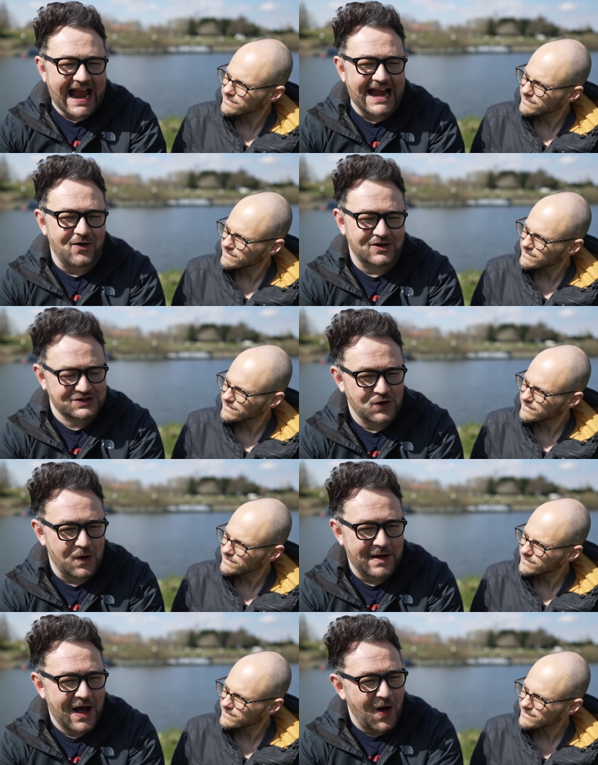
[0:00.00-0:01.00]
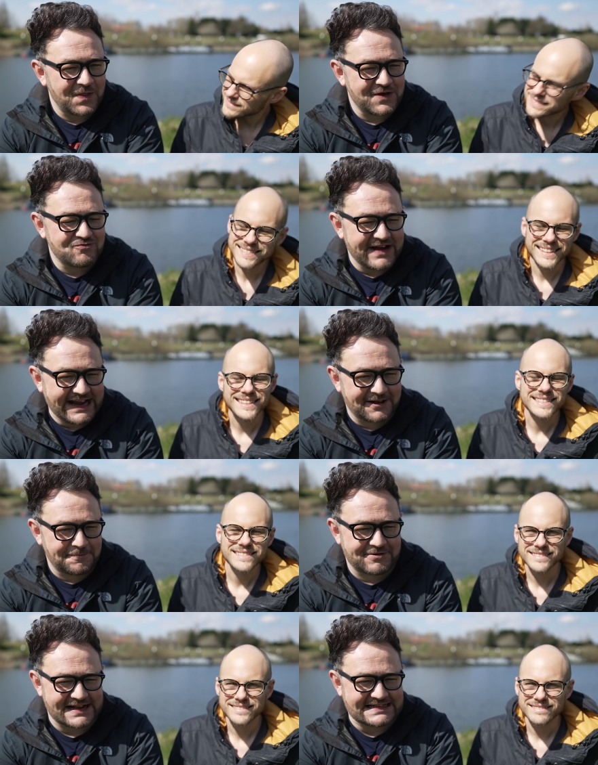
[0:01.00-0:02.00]
Speaker 1: in October on the
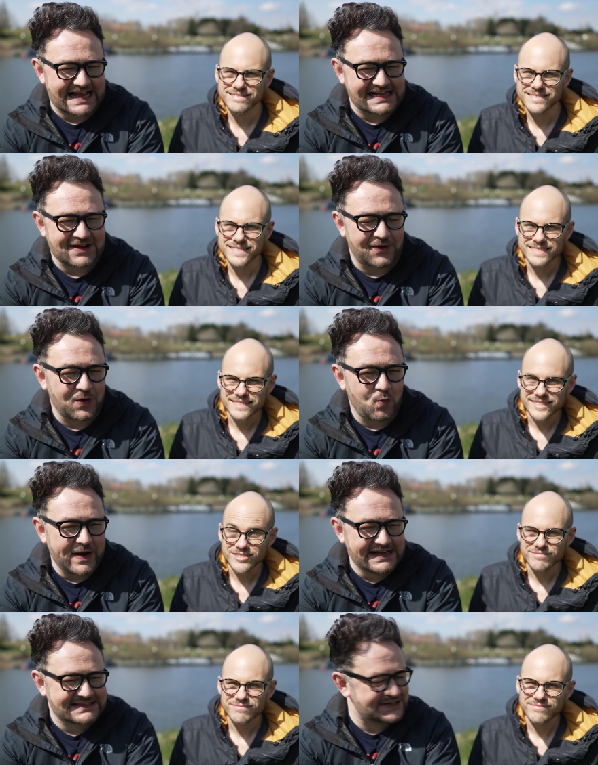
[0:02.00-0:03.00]
Regal Princess on a week's